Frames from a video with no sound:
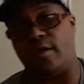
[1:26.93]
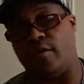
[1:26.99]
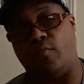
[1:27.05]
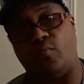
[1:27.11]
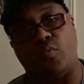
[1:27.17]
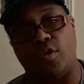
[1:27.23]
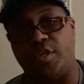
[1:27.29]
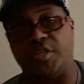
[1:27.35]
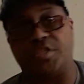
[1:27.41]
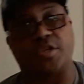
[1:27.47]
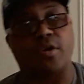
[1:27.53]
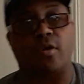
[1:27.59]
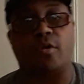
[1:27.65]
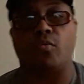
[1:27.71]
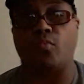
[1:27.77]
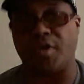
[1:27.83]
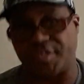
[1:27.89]
When this
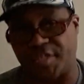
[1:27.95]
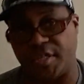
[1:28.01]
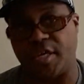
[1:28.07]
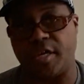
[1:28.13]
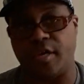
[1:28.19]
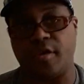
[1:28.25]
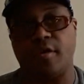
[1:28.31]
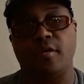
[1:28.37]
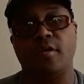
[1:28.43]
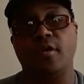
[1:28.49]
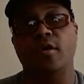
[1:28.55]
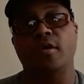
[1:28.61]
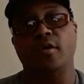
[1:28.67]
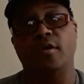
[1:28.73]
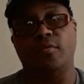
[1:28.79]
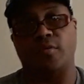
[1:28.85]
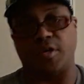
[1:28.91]
girl wasn't here,
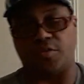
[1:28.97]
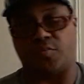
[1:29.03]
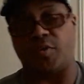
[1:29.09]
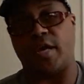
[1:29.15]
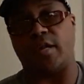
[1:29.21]
because we